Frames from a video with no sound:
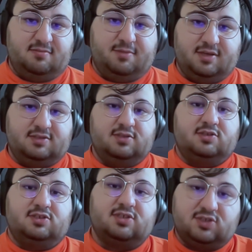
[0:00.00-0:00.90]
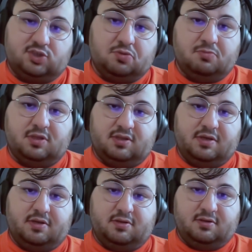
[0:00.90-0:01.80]
because you just assume that the
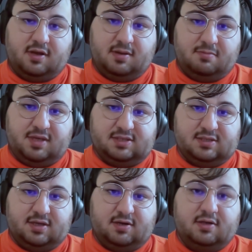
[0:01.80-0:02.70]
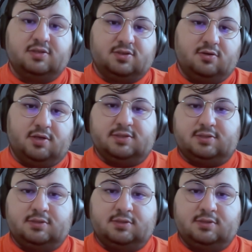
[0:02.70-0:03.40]
underlying base layer is honest.